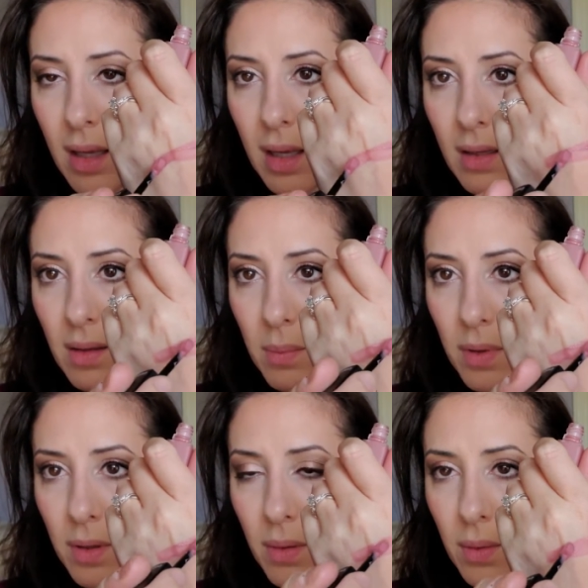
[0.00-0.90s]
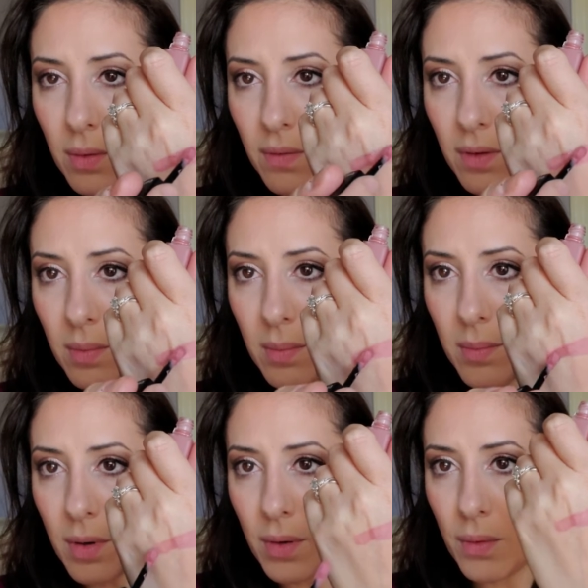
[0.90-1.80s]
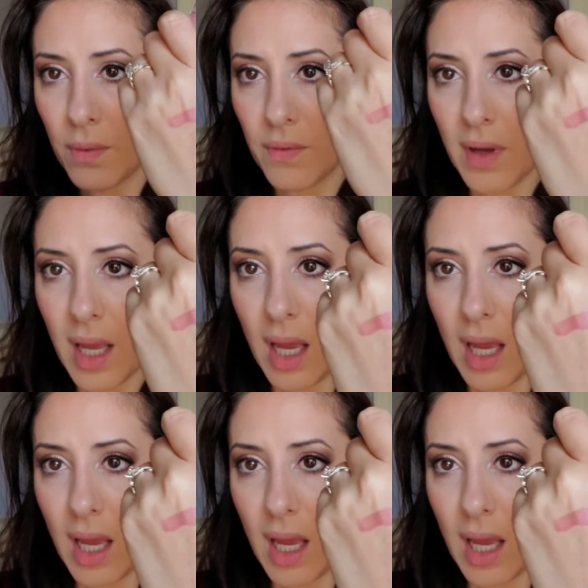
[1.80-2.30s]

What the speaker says: It is a beautiful mauve,